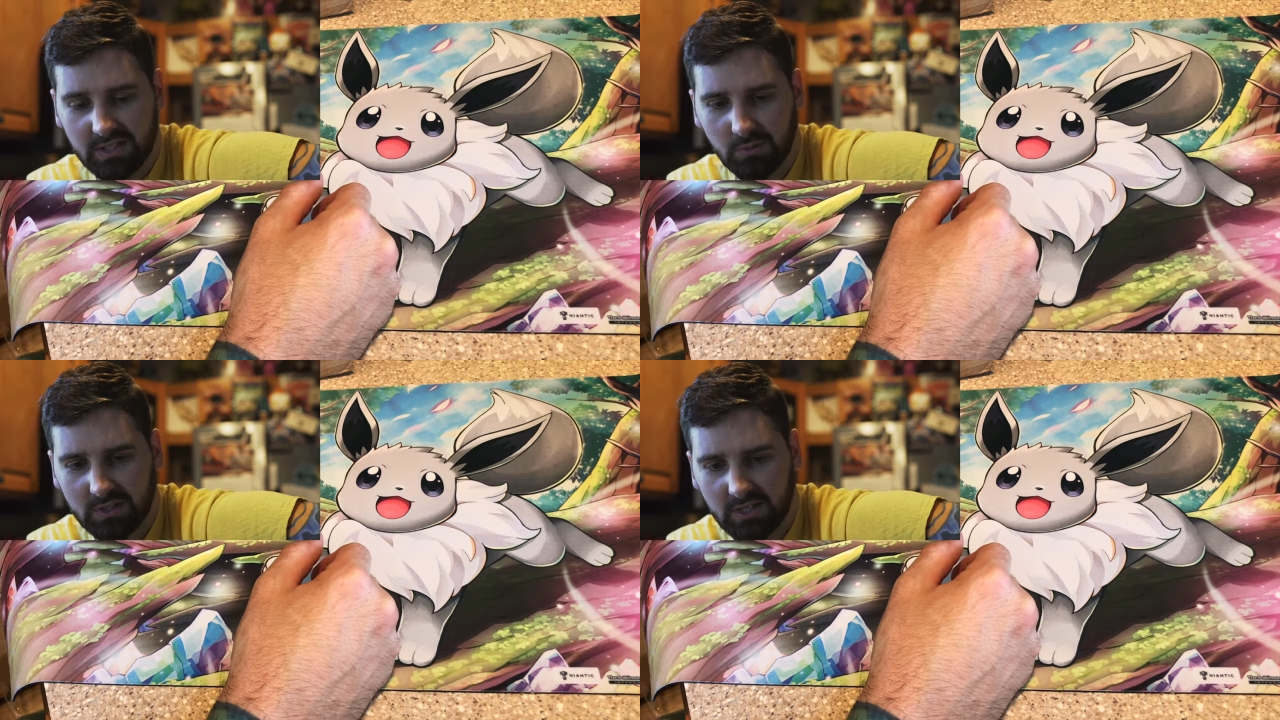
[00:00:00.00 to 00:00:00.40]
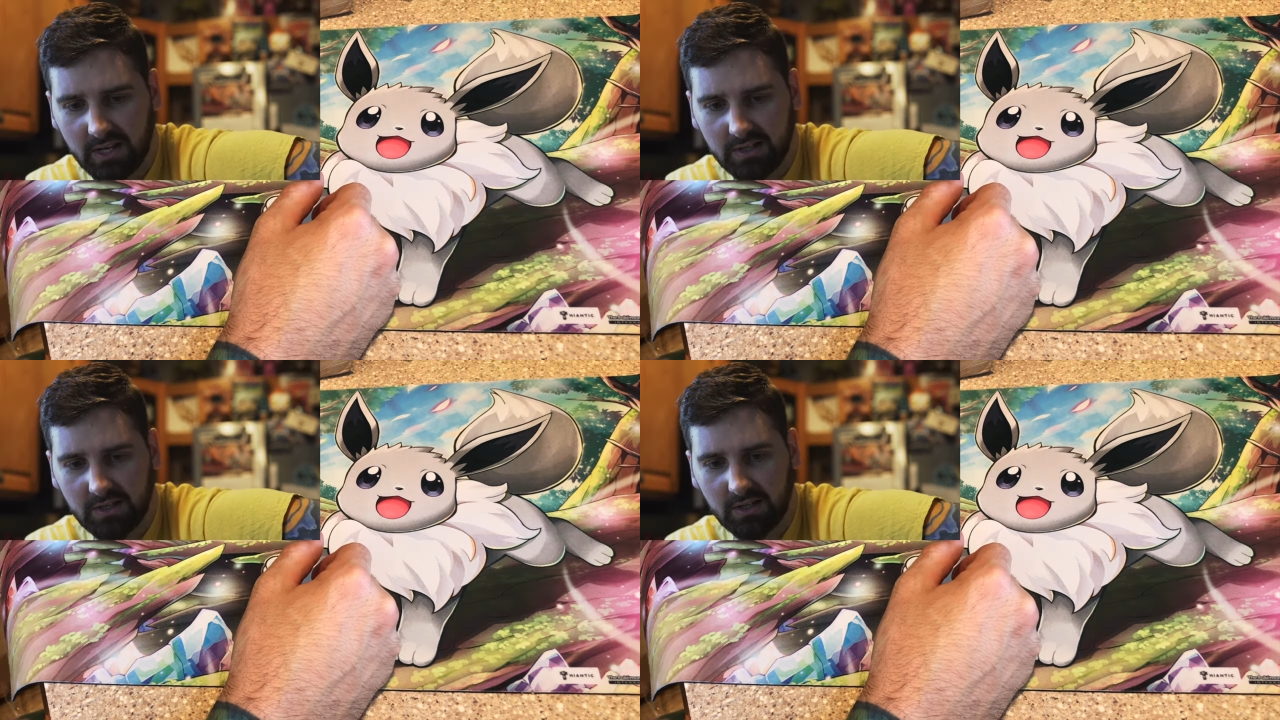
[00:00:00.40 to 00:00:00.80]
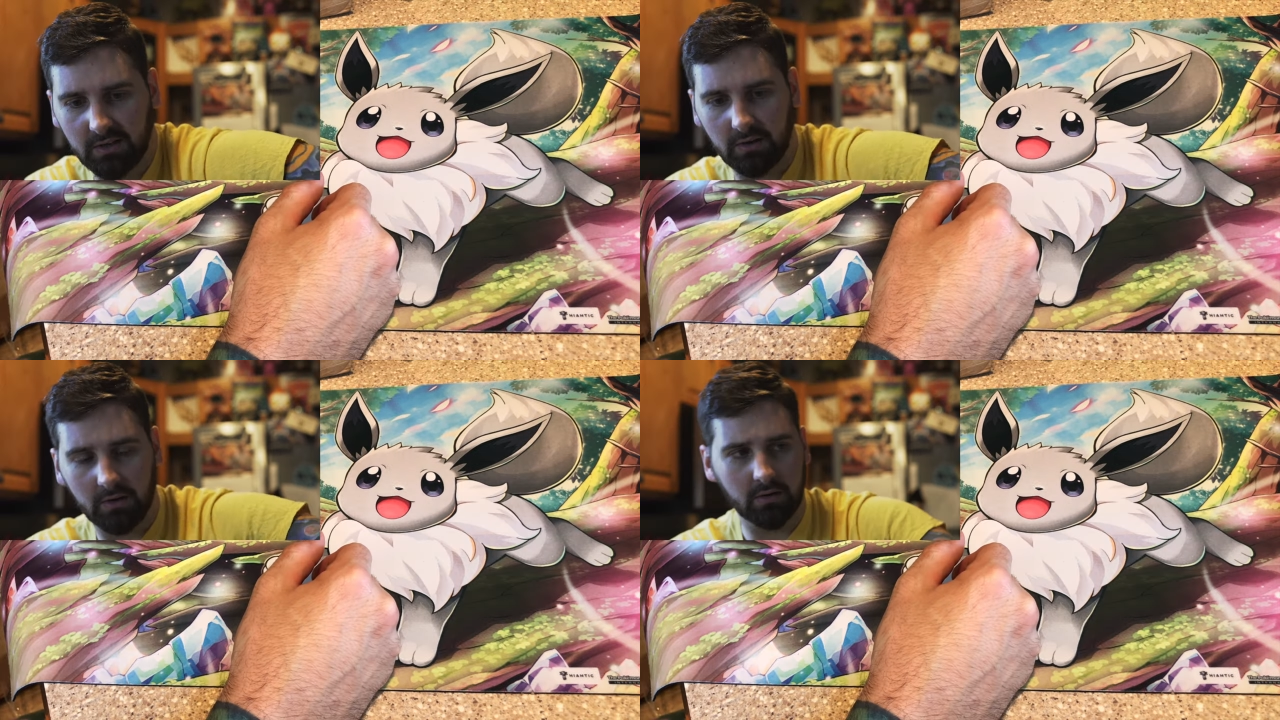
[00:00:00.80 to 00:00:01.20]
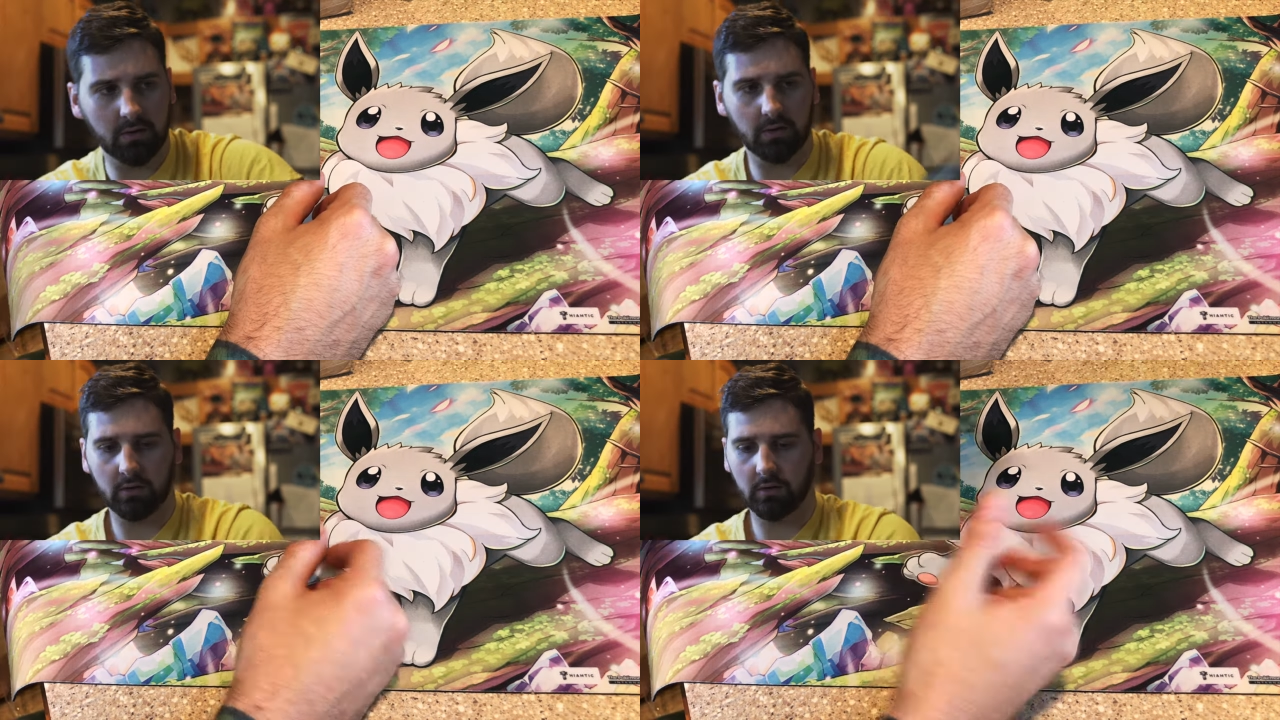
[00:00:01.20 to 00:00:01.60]
see what's next here.
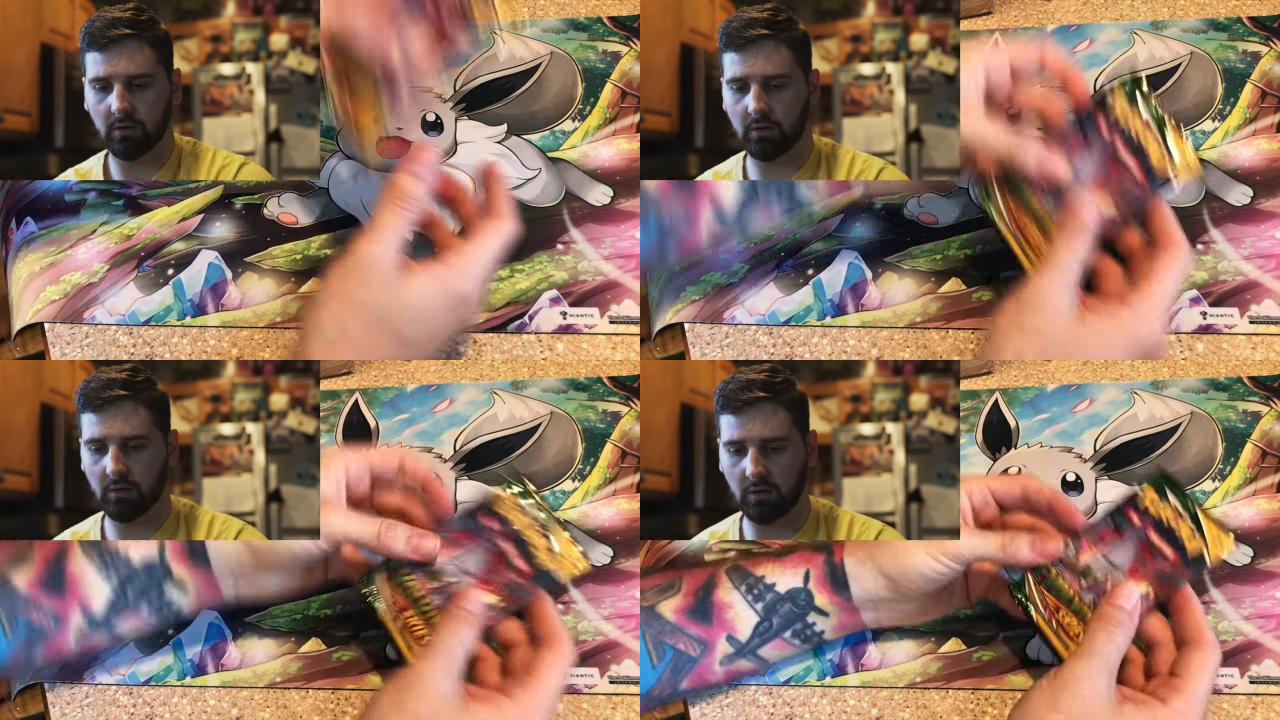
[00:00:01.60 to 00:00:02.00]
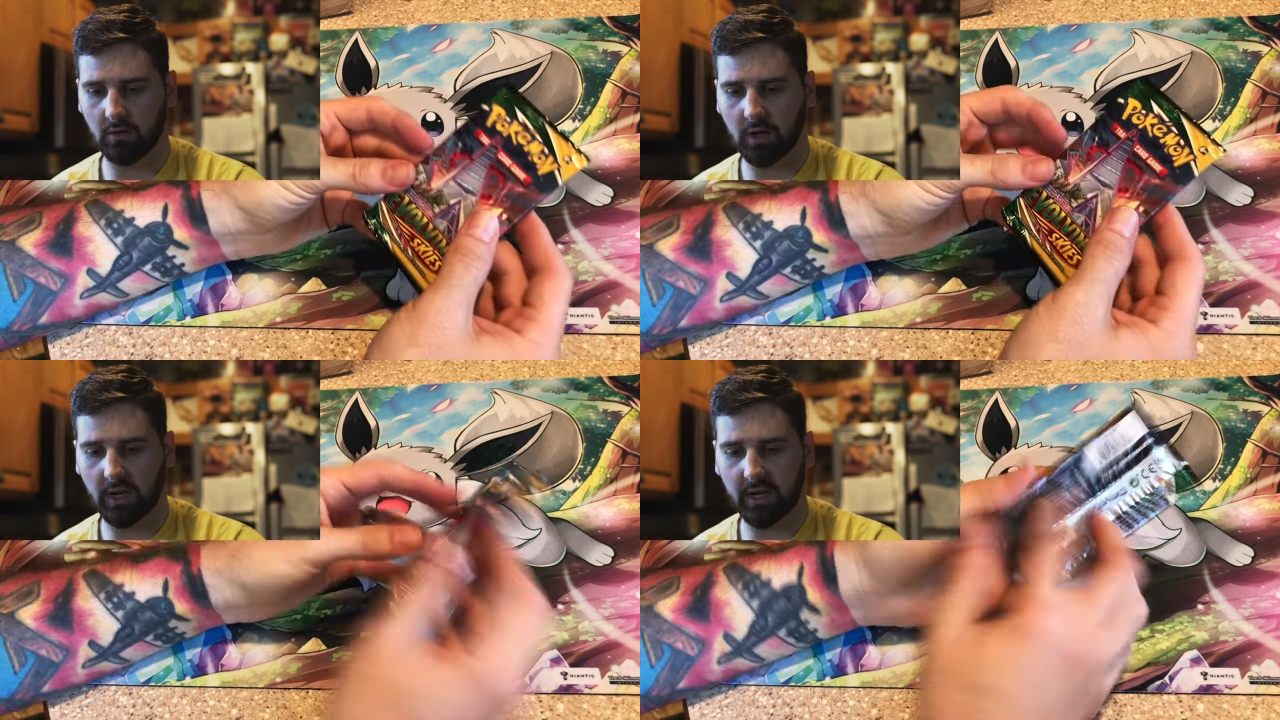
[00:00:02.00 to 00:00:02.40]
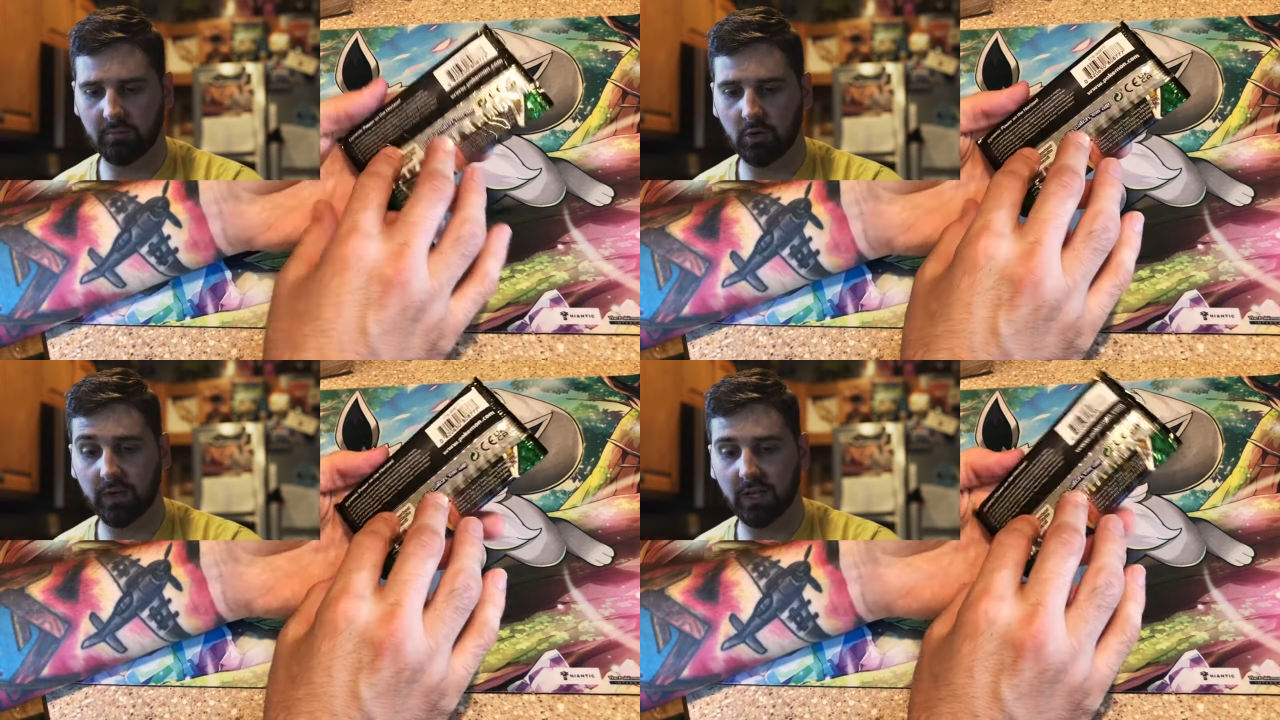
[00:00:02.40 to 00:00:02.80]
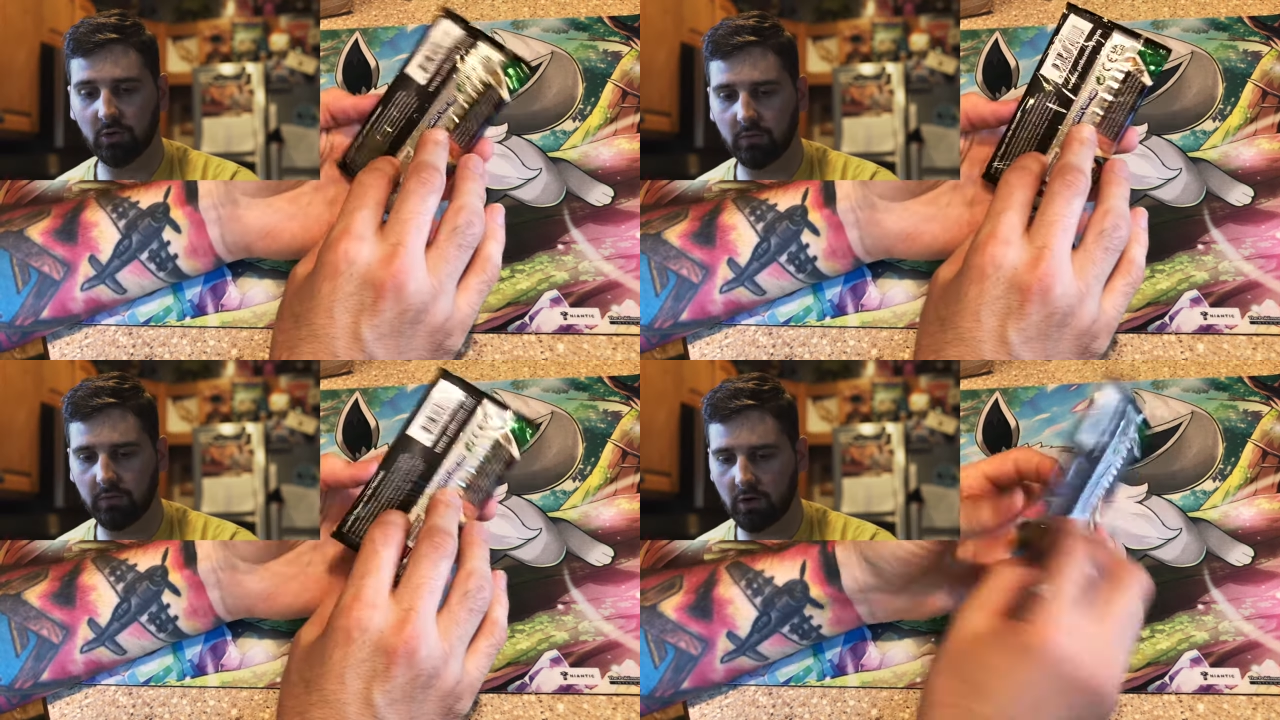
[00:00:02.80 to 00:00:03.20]
All right, moving
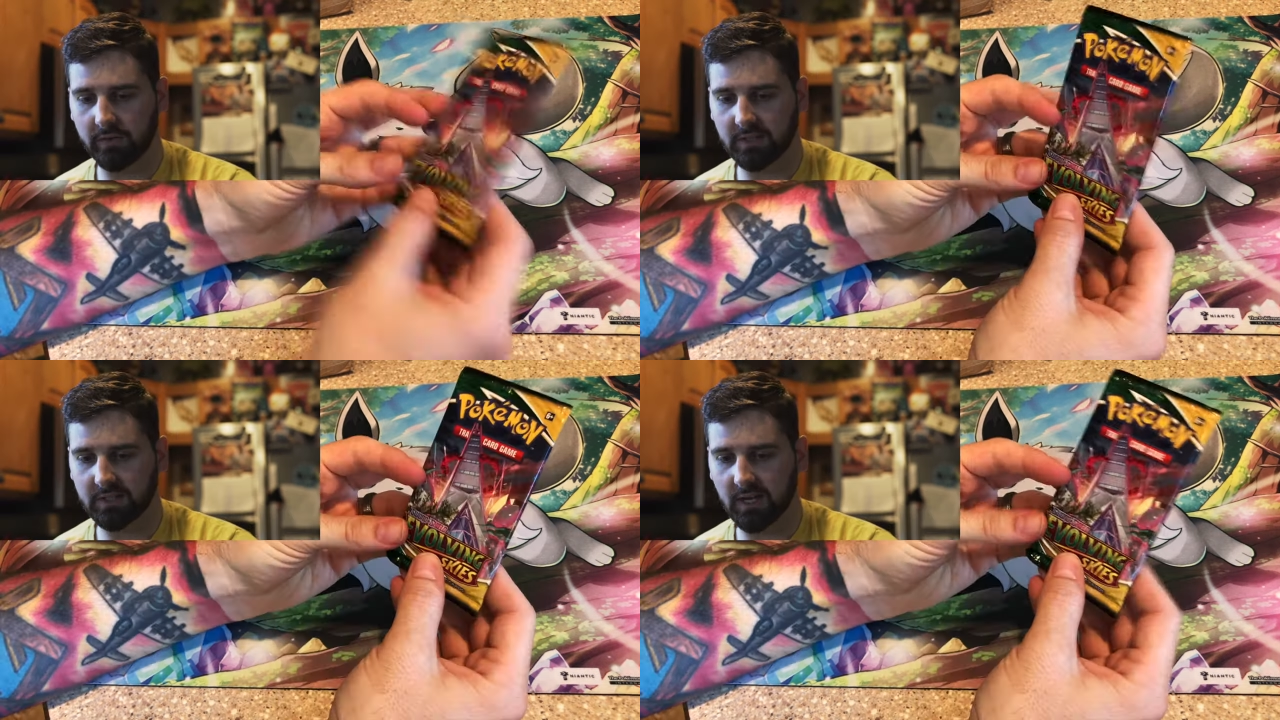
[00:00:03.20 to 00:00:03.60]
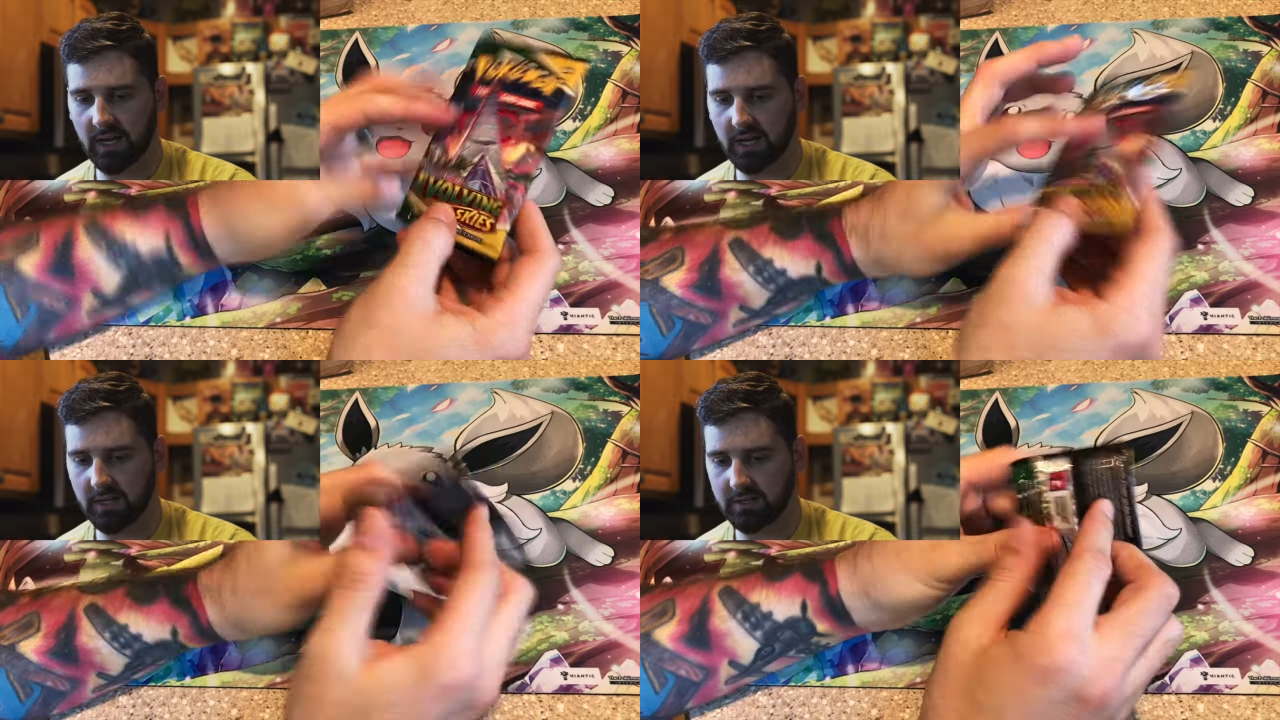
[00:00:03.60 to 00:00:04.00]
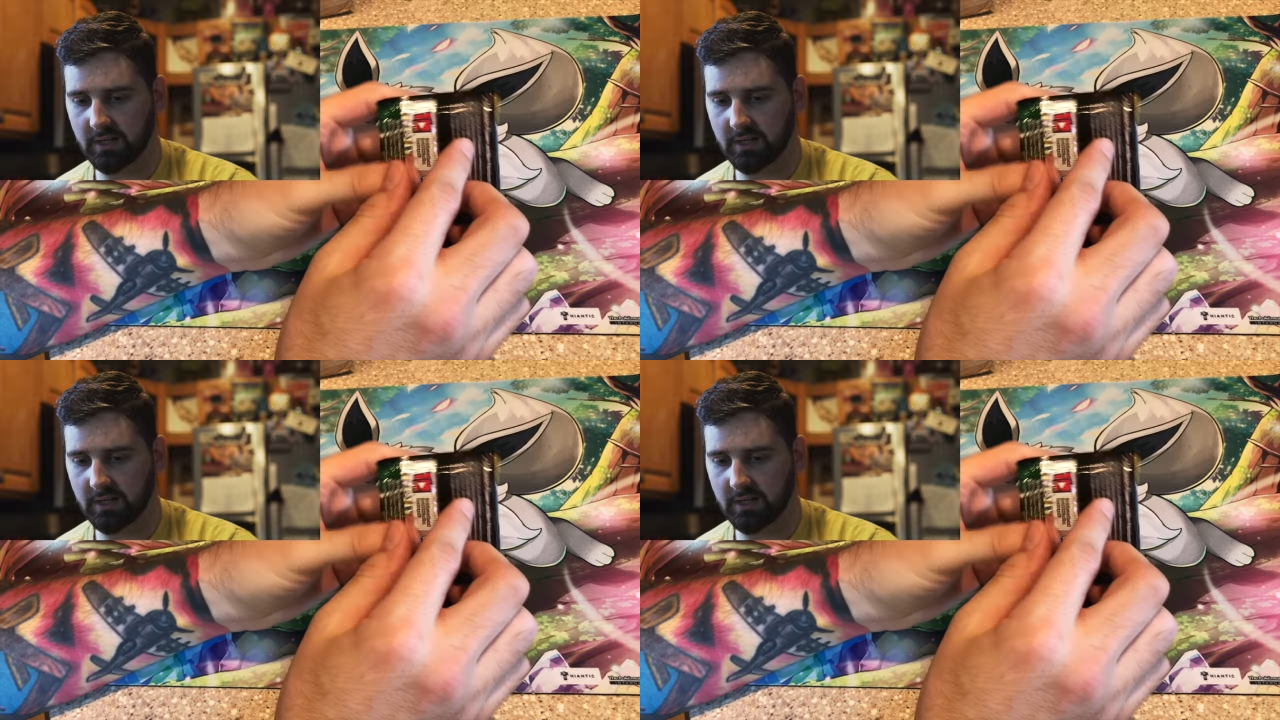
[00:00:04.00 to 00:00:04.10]
into Evolving Skies.